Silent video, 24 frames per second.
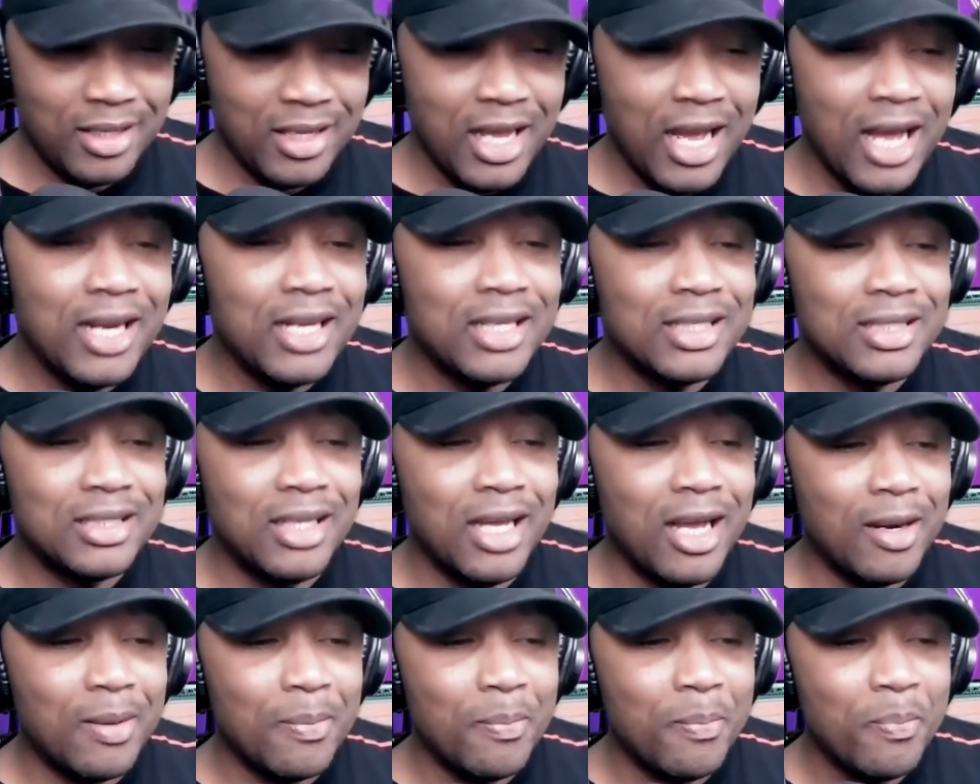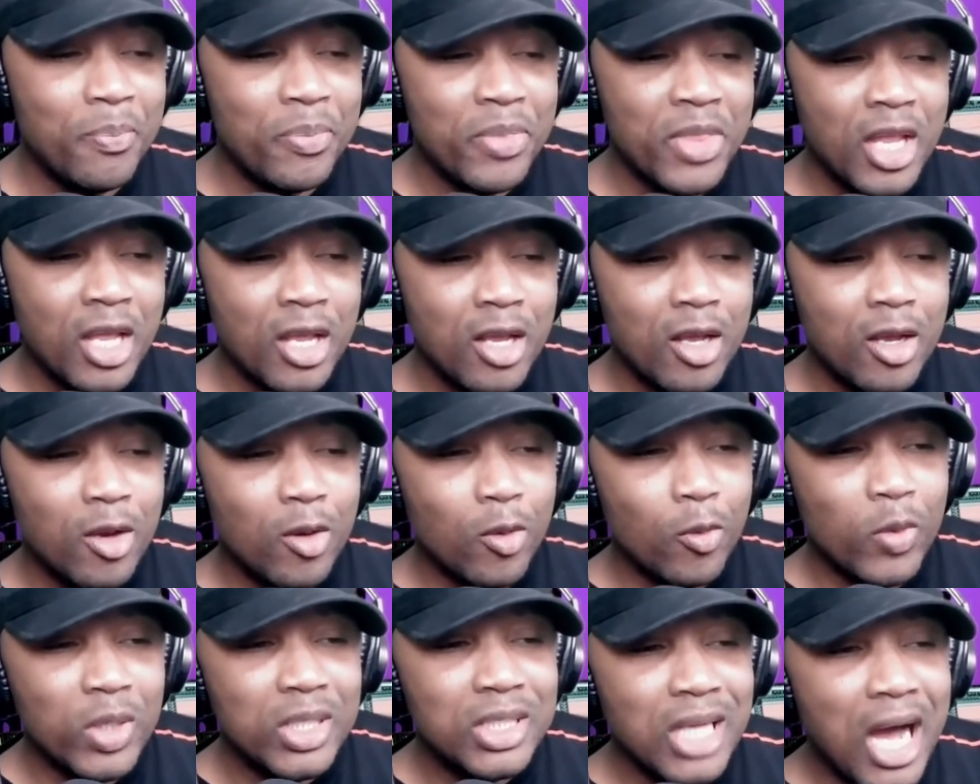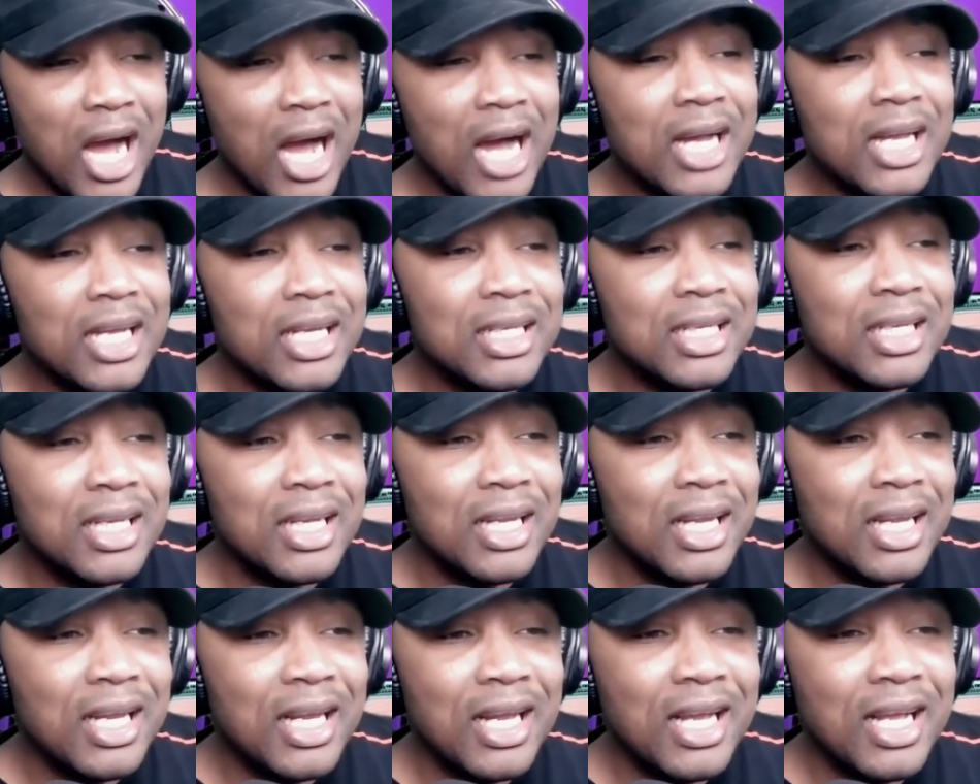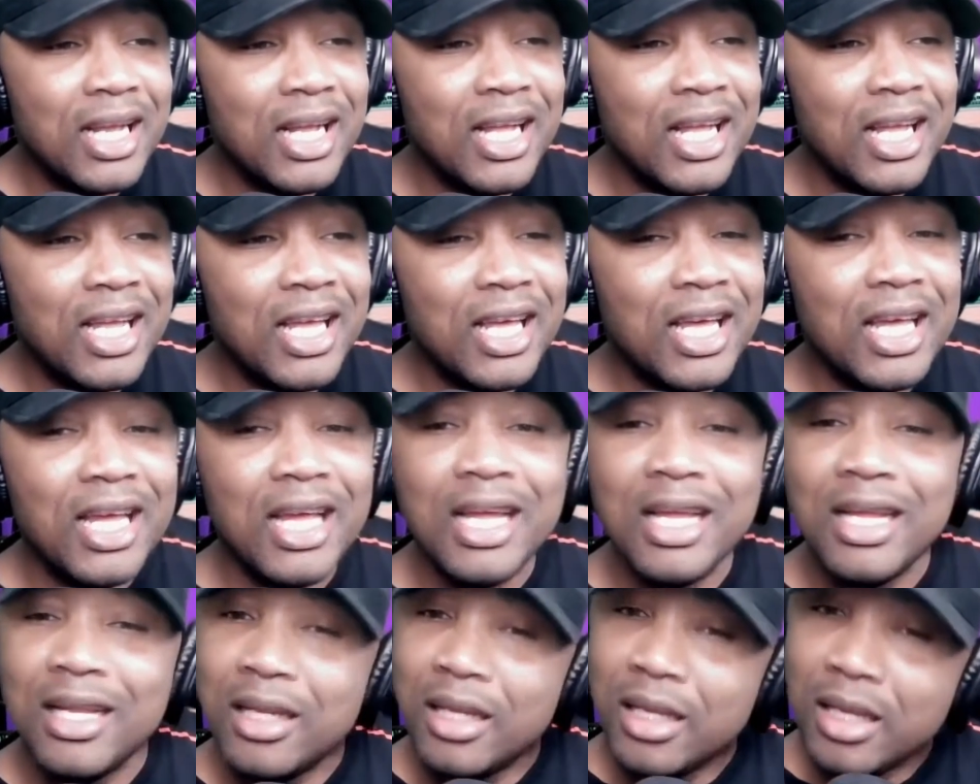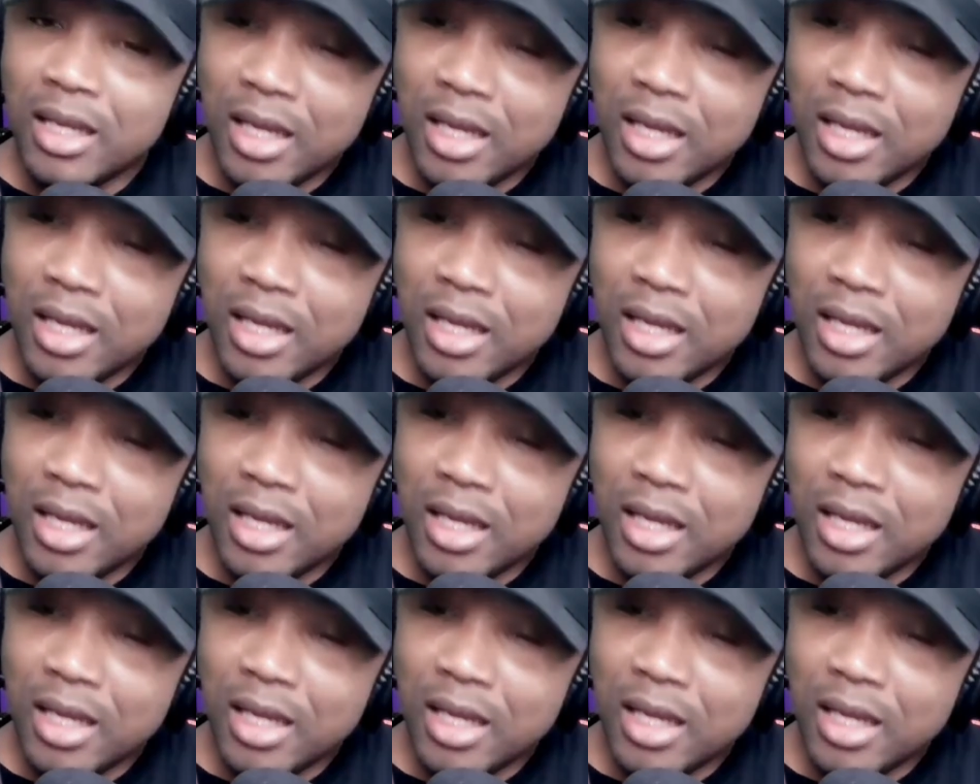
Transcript: You understand? All right. That's all I'm my kind of party.